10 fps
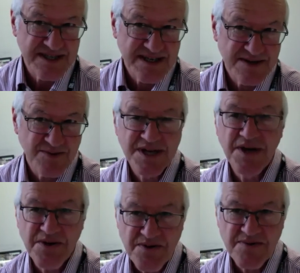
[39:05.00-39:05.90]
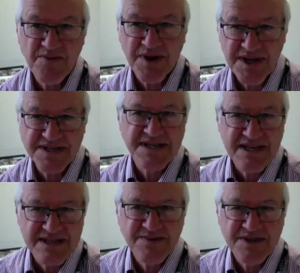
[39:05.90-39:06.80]
now. We know
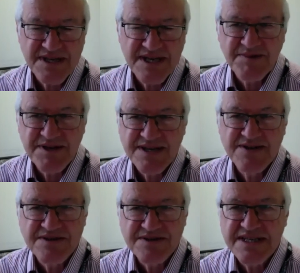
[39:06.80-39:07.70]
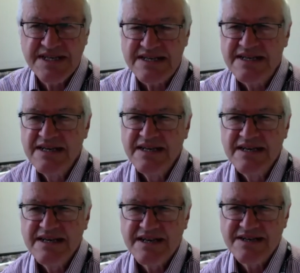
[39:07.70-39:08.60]
exactly what's happening. You can see it,
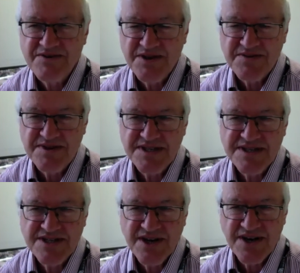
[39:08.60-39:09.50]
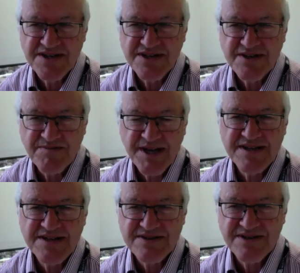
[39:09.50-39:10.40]
and you don't need geology or
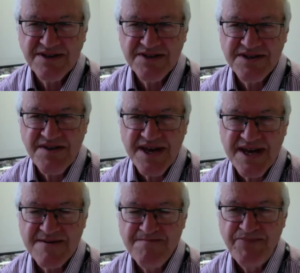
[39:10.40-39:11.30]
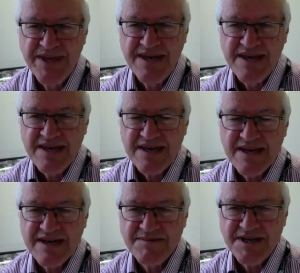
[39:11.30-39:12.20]
paleontology there.
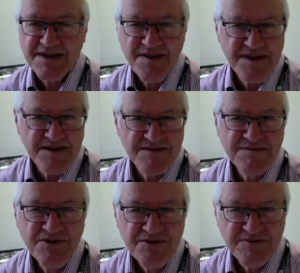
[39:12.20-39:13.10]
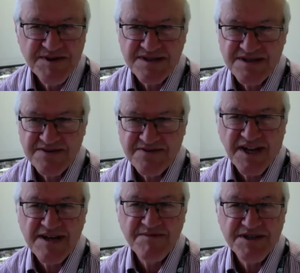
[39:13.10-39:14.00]
And I think the movement of
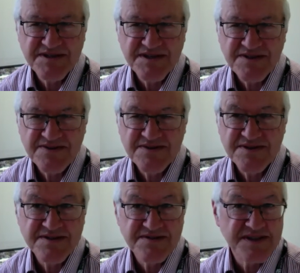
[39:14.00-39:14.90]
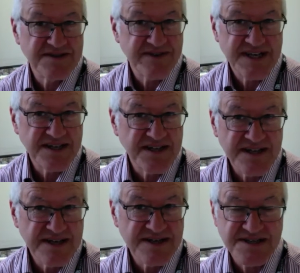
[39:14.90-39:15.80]
climate zones is very
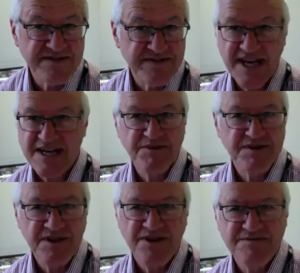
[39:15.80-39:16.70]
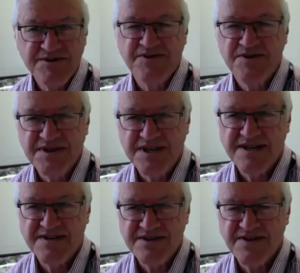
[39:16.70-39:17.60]
clear. It's even happened long before the
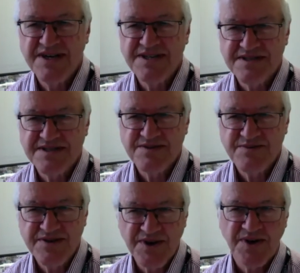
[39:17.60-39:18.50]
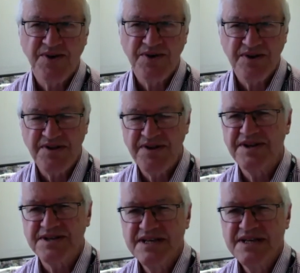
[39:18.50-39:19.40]
current crisis. We recall that